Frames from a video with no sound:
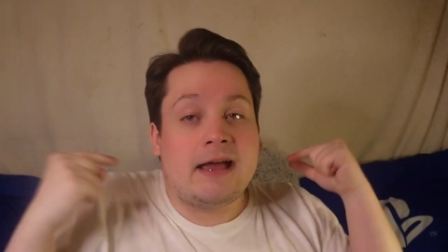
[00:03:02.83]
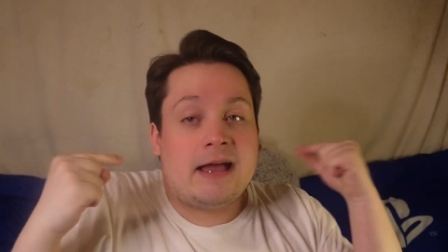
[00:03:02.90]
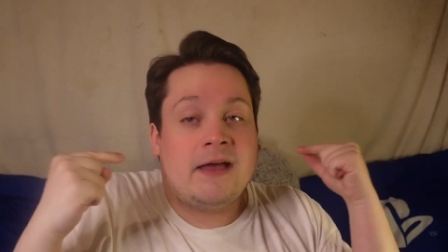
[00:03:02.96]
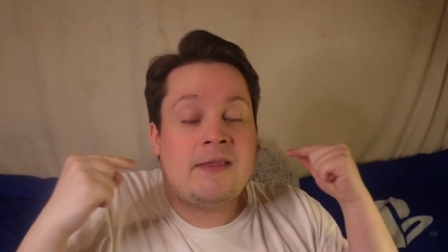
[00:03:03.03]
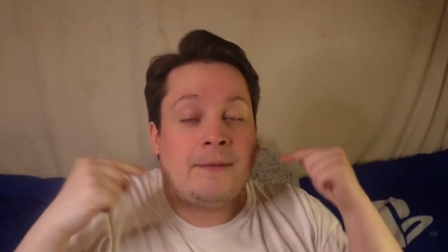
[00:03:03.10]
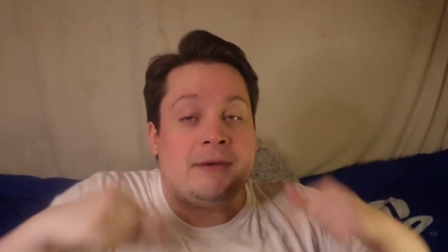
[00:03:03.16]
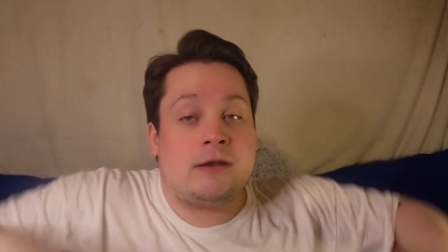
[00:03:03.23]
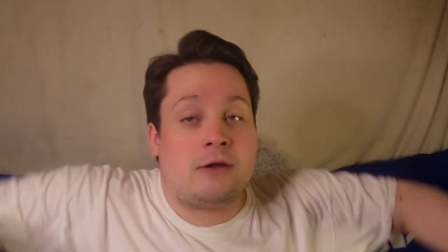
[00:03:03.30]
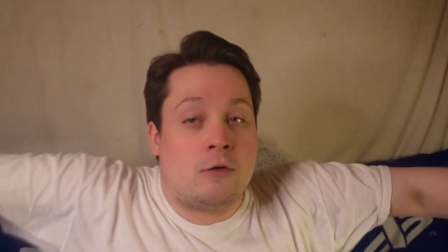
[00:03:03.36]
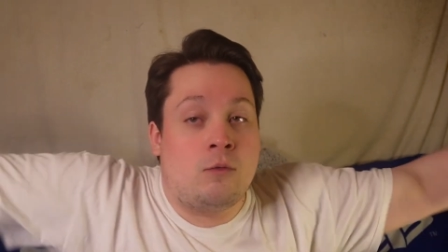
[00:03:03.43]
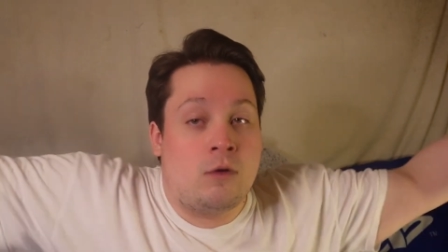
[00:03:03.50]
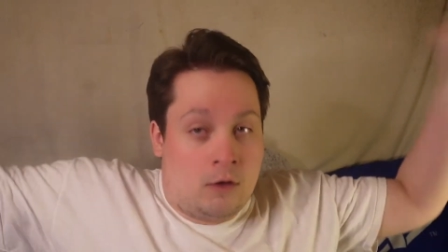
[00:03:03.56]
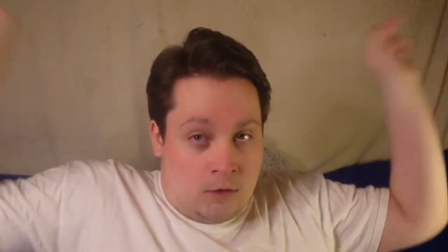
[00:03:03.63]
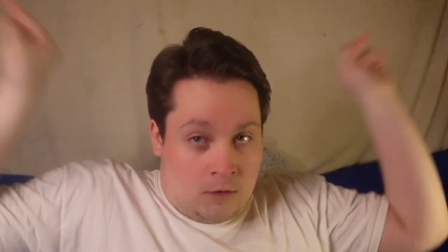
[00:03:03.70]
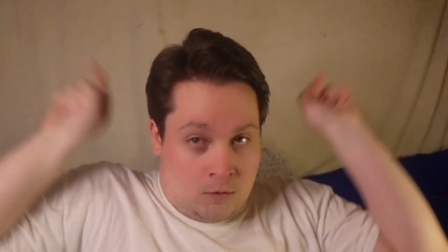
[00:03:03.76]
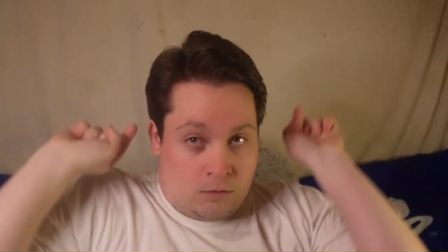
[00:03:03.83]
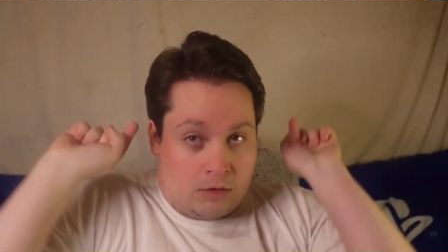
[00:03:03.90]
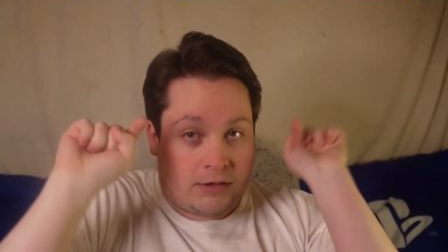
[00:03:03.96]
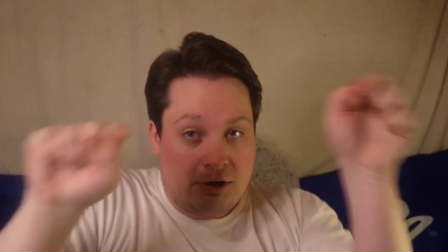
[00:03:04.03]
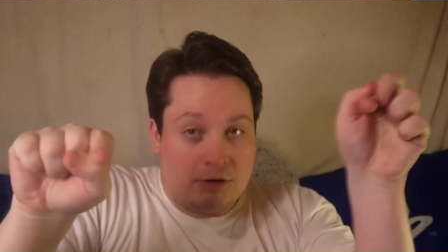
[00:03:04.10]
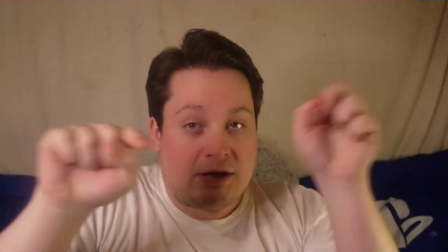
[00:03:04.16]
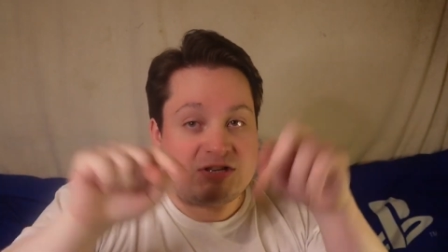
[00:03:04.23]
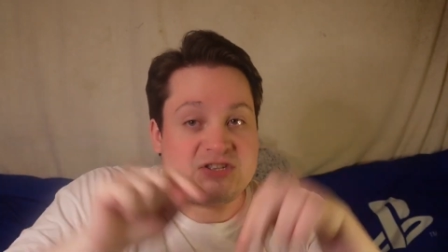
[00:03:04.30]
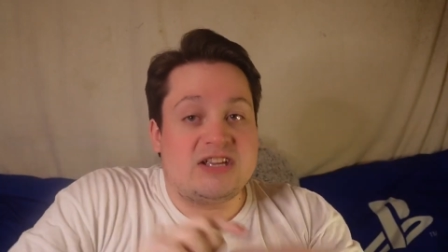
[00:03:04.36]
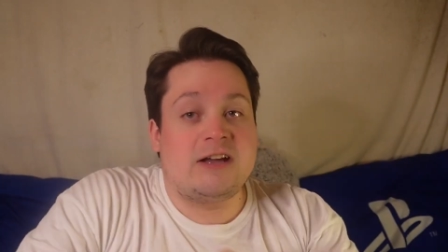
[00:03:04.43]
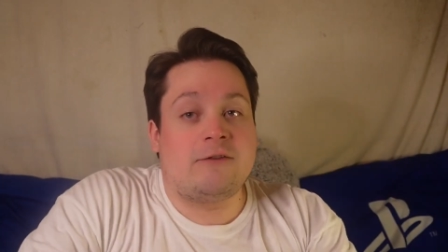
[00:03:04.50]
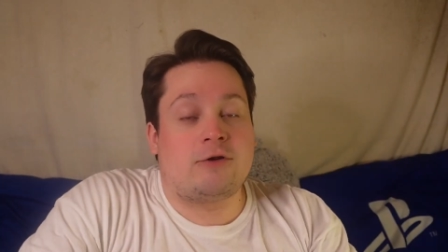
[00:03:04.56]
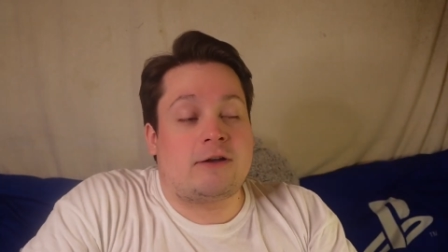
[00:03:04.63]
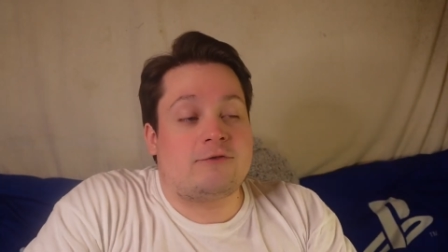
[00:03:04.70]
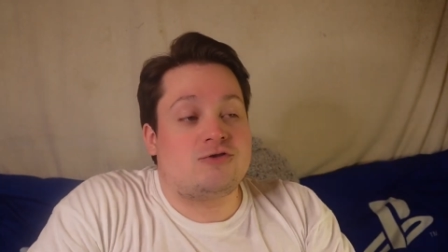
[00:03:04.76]
And let me know what you guys think
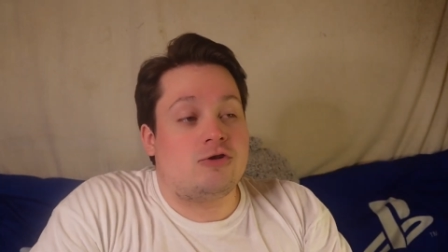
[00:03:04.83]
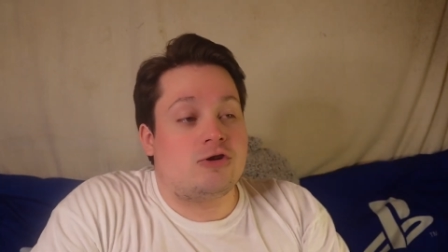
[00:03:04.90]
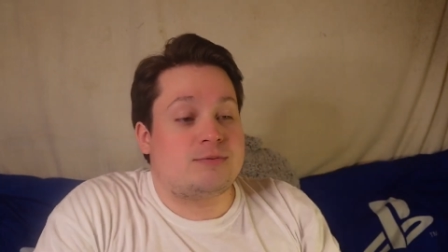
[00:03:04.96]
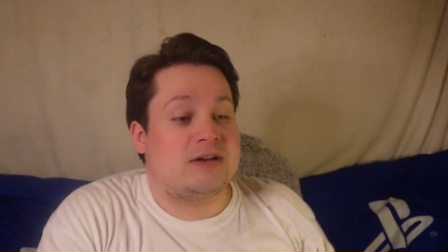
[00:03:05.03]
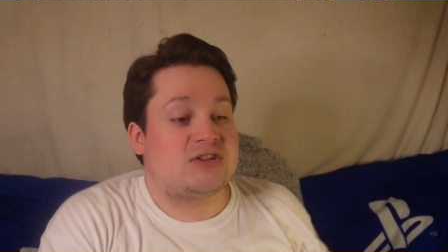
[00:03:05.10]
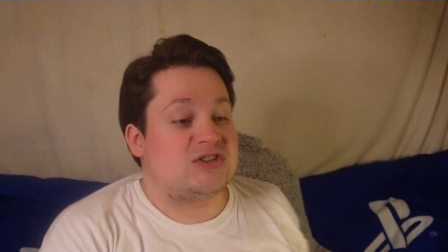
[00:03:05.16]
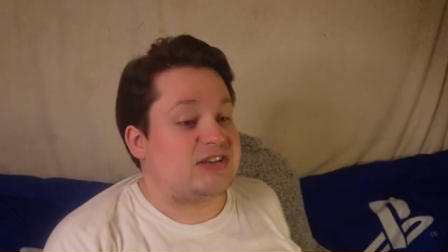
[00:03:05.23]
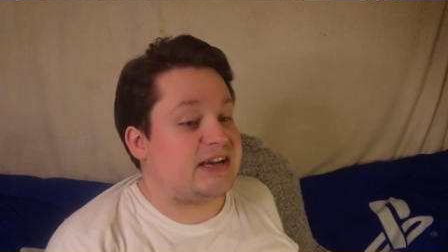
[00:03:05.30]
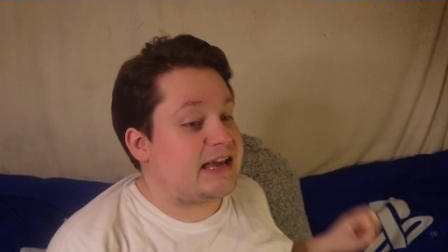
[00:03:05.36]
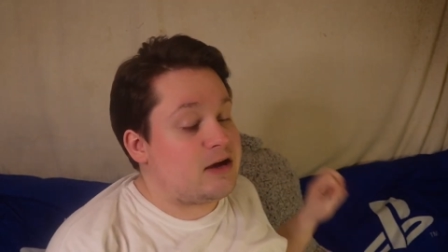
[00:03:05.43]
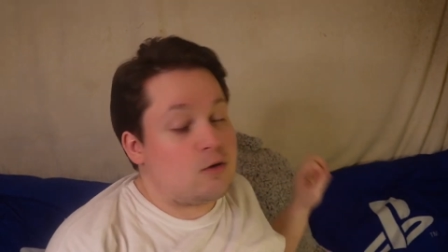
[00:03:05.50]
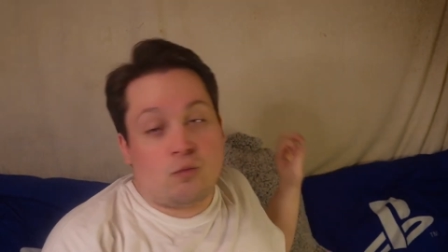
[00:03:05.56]
of what I've talked about today.